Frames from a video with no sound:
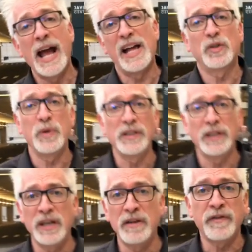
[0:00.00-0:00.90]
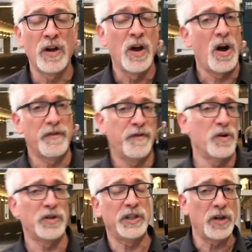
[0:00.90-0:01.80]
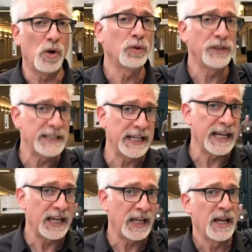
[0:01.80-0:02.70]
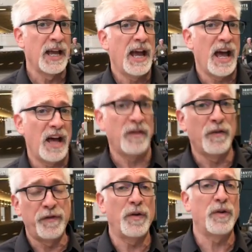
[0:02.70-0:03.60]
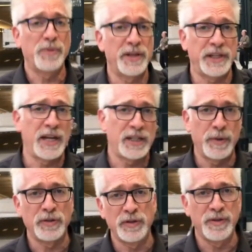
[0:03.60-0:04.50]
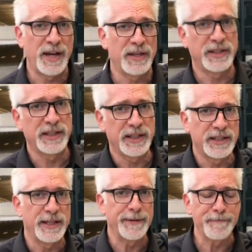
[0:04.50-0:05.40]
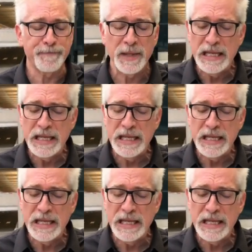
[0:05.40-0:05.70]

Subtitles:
as we leave our first and only day at PhotoPlus Expo 2016.